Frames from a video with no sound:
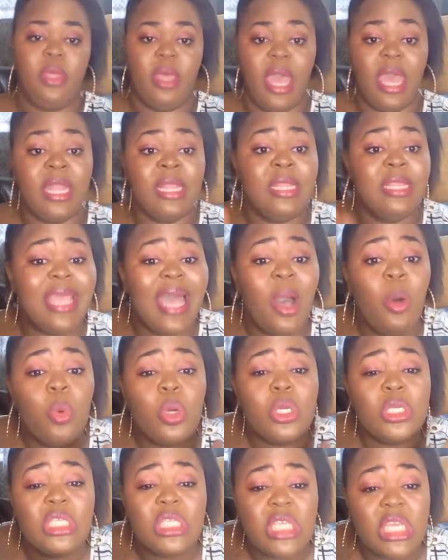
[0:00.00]
And that
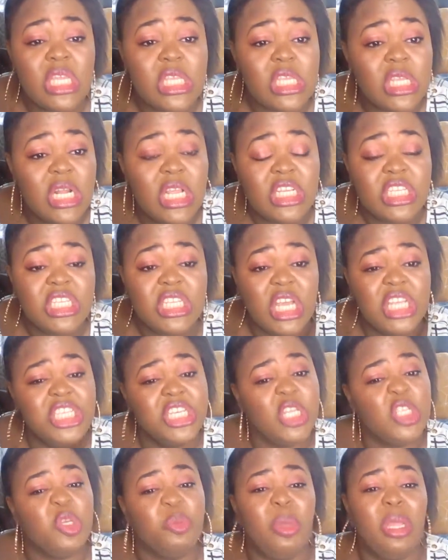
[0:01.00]
was it, ladies and
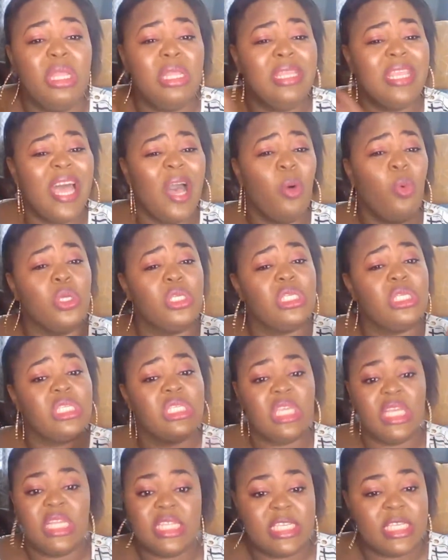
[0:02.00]
gentlemen. That was
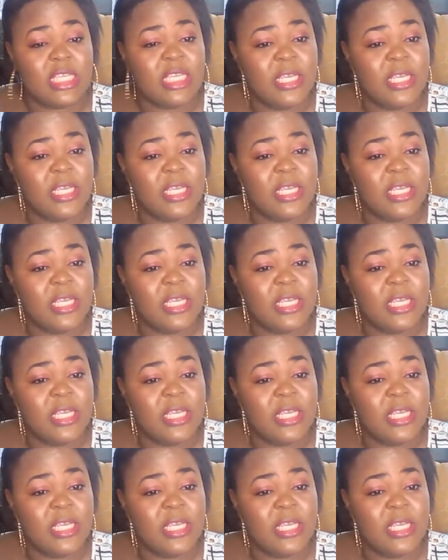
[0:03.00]
it.